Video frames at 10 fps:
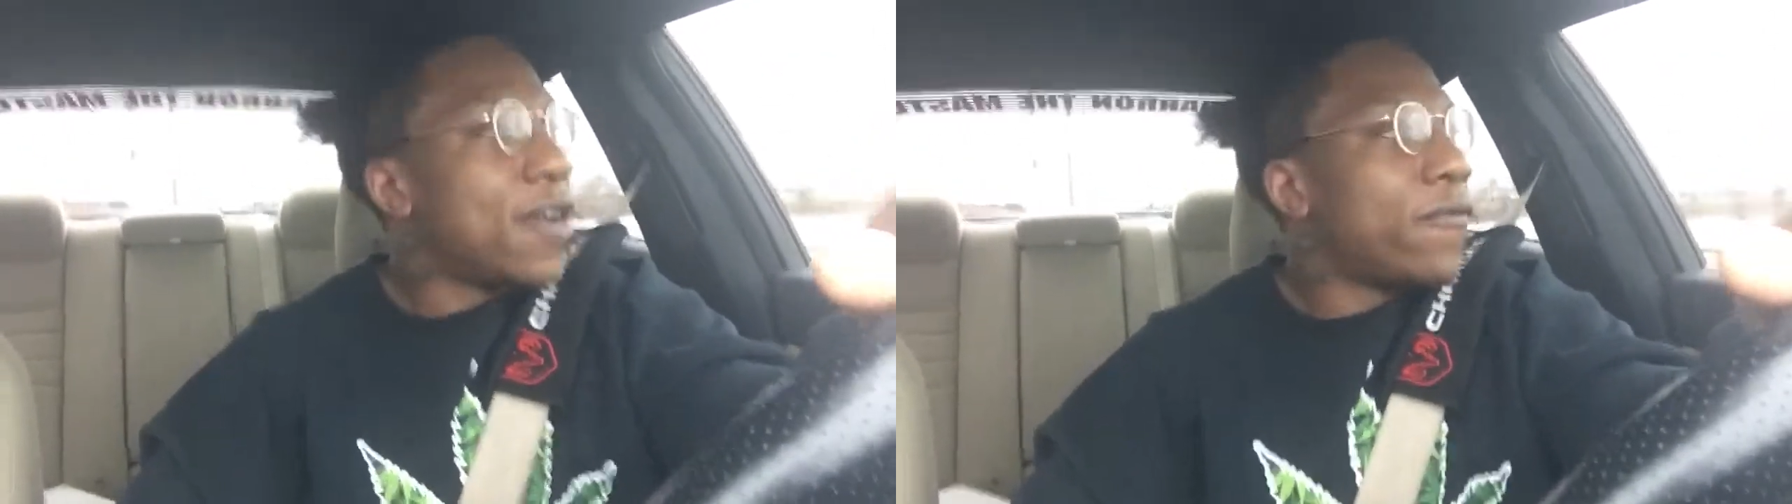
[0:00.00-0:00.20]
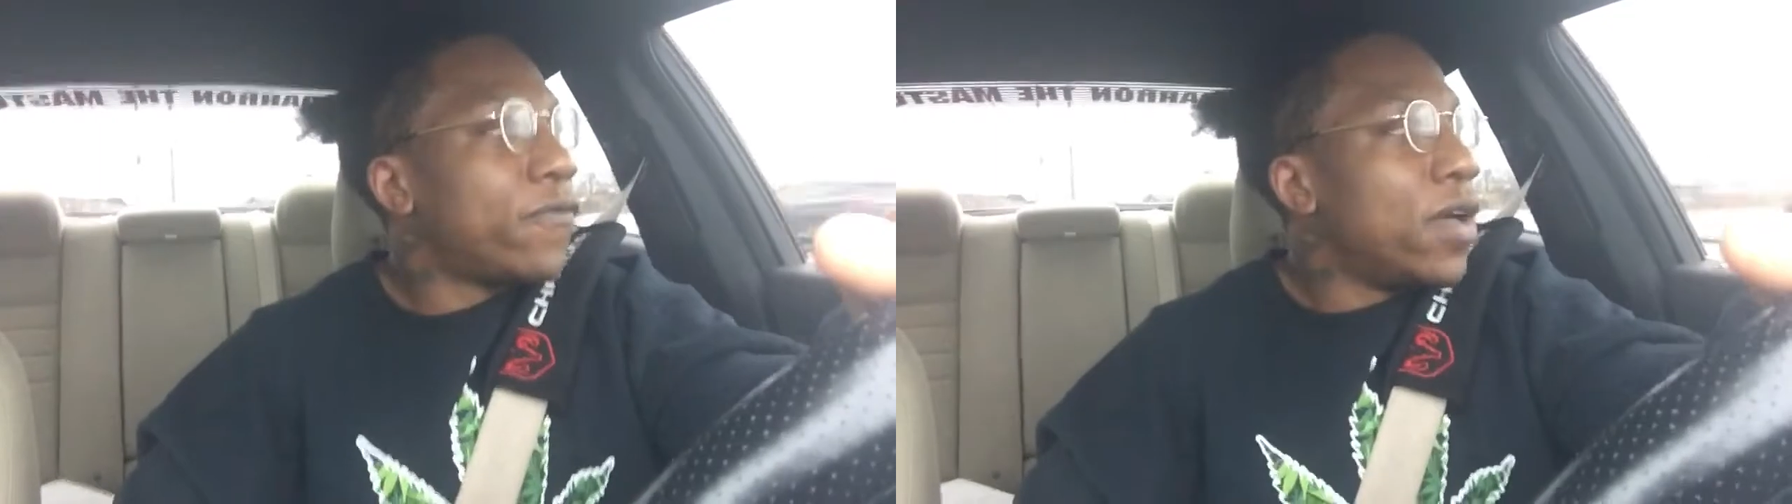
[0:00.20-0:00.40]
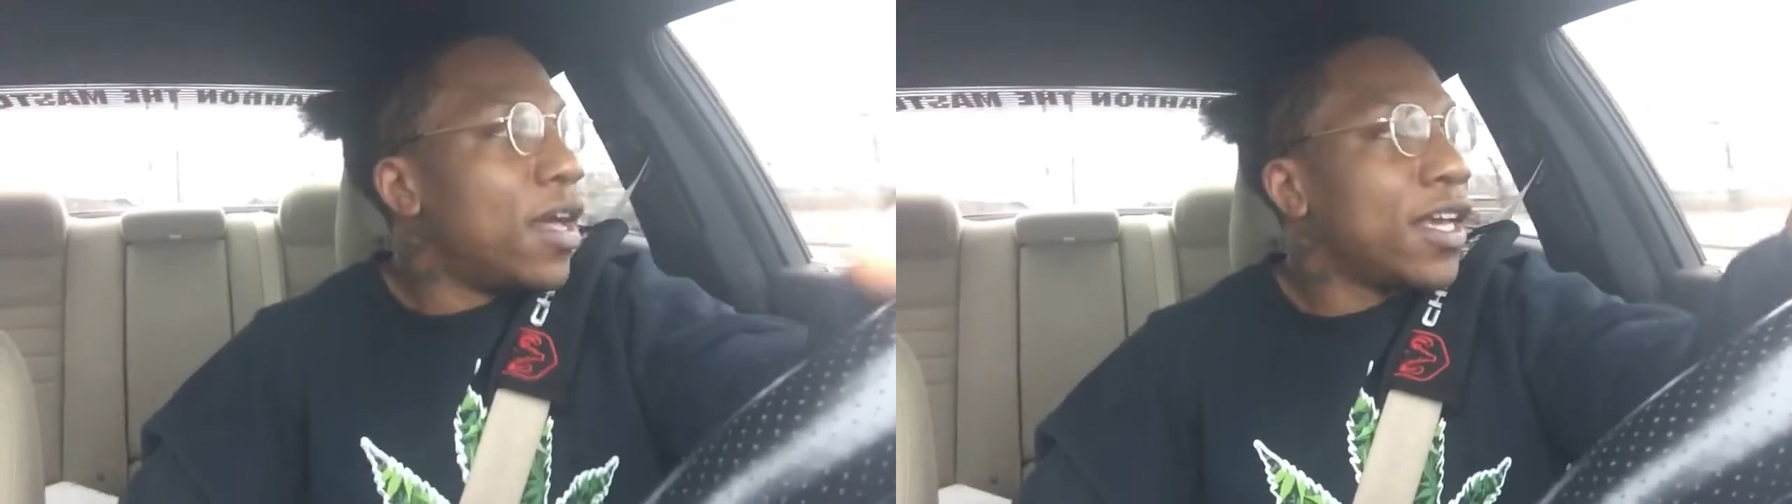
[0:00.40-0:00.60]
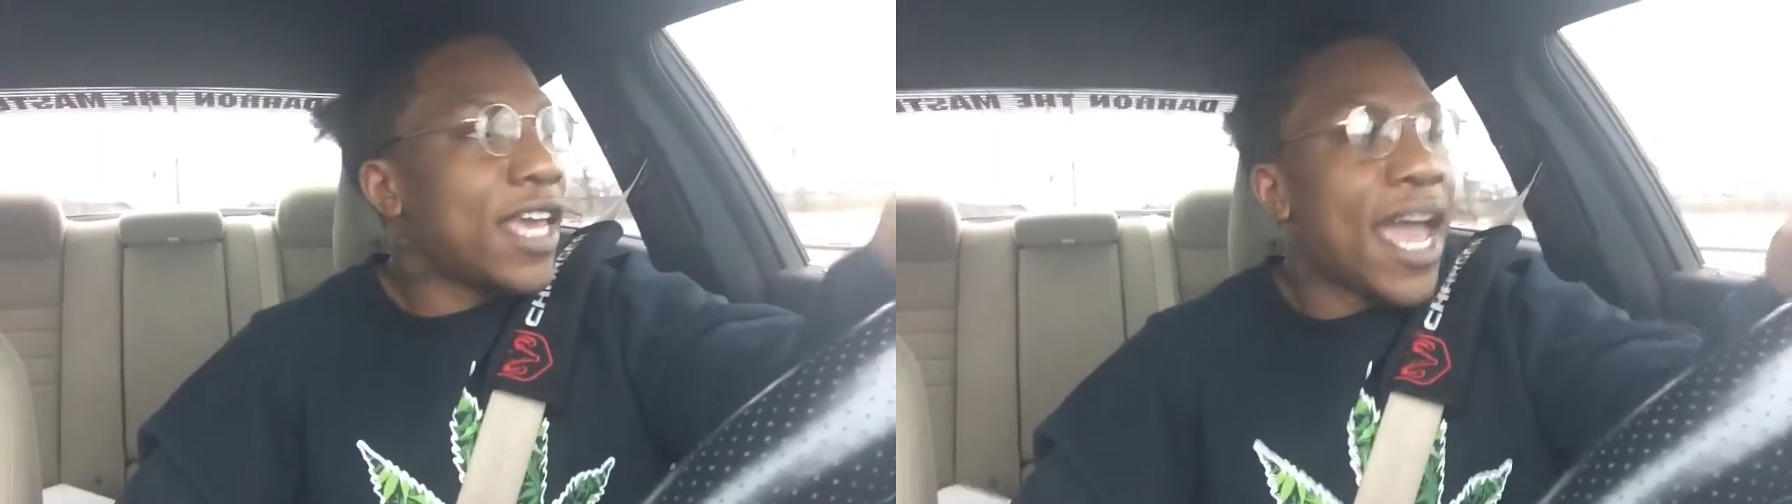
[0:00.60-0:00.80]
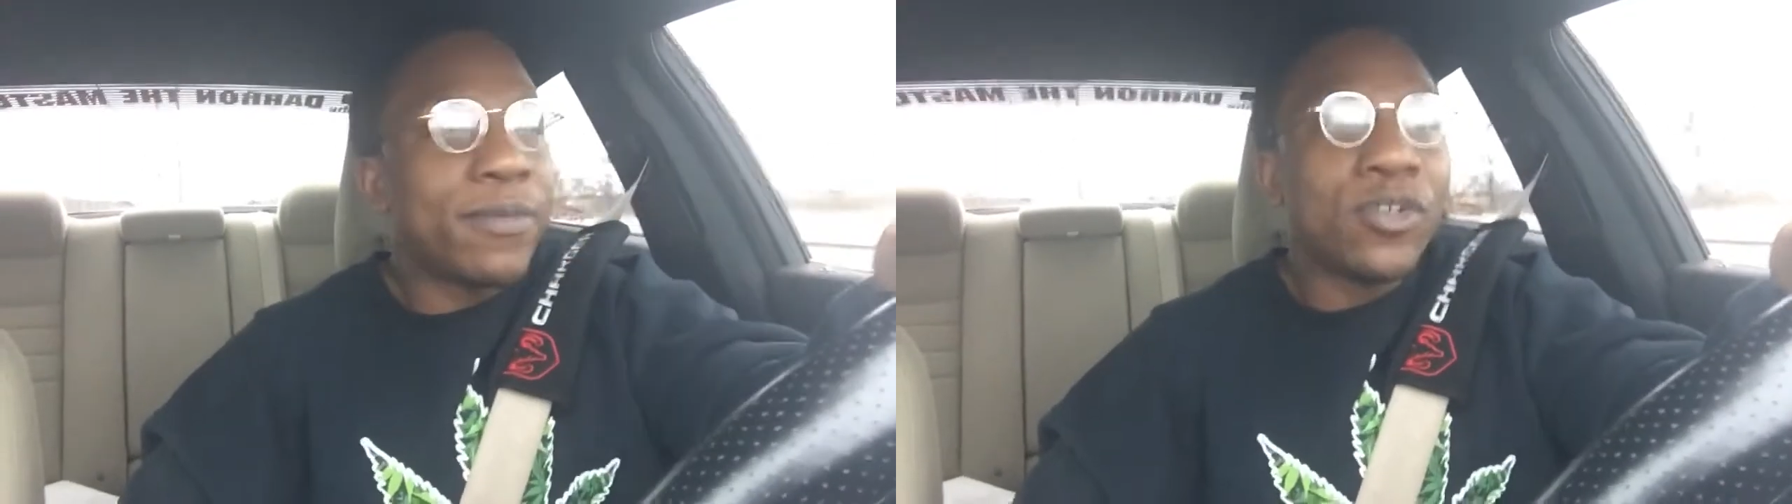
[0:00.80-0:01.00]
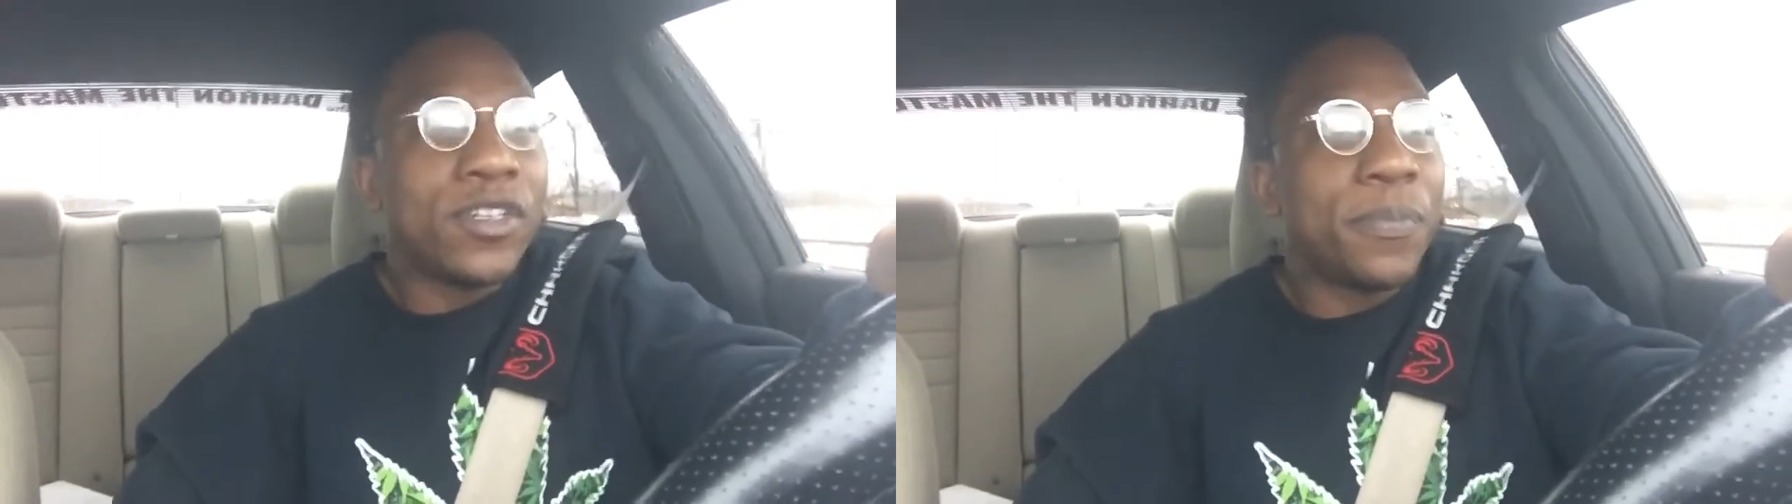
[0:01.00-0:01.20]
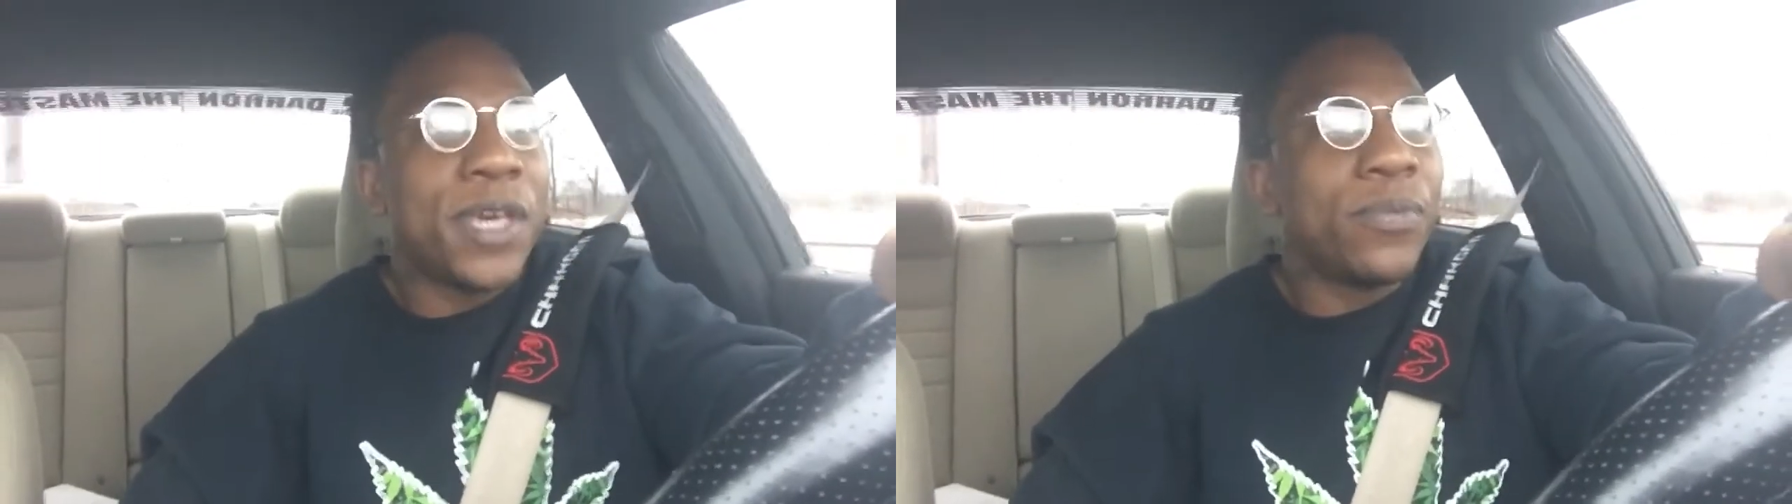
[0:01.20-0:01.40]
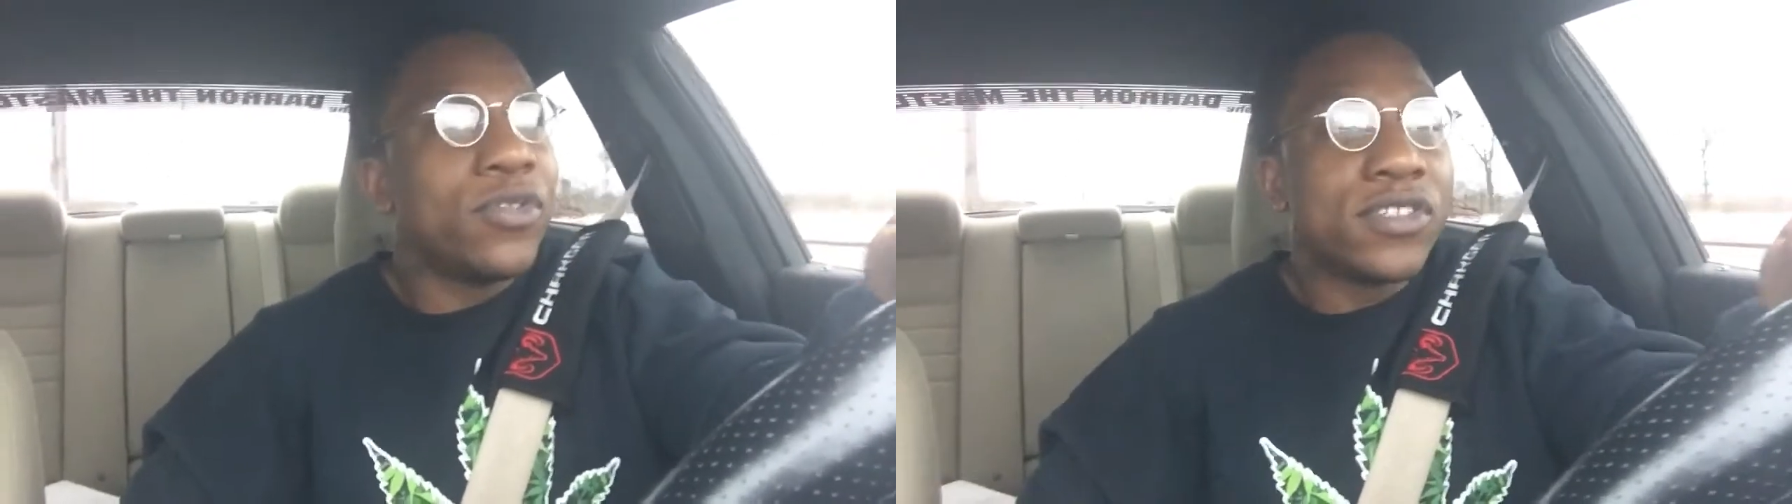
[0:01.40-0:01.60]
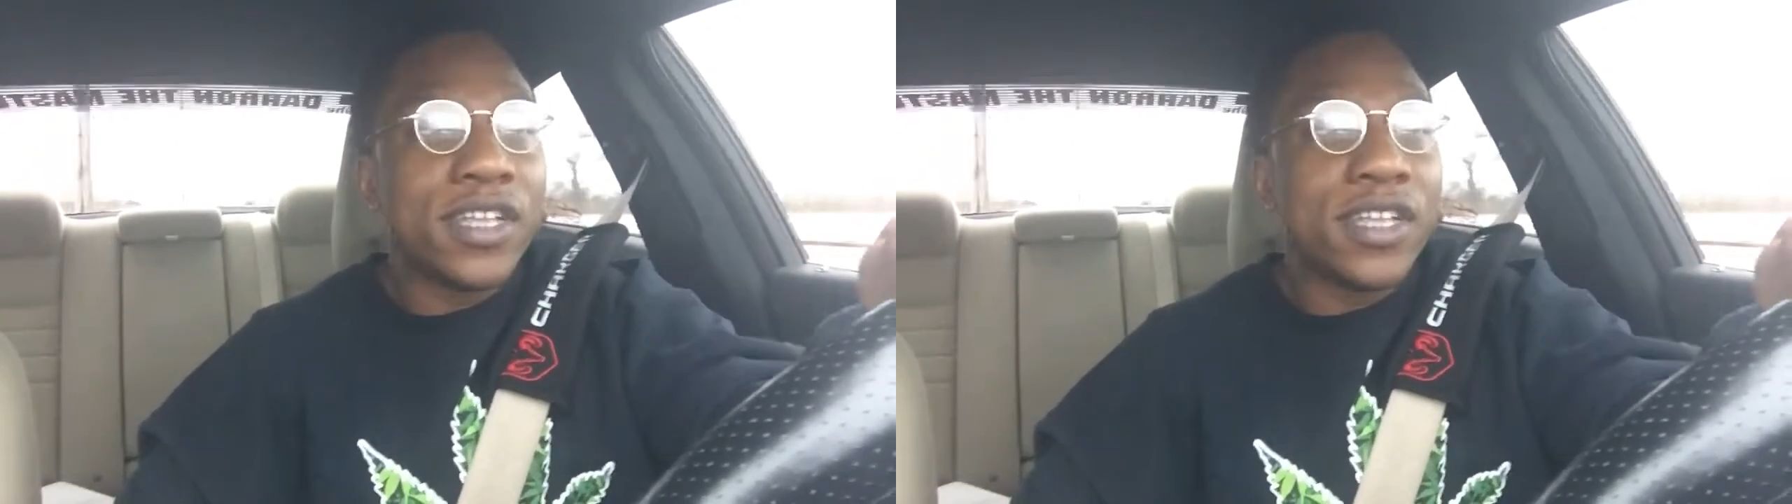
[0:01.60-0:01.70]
and cap to his peoples that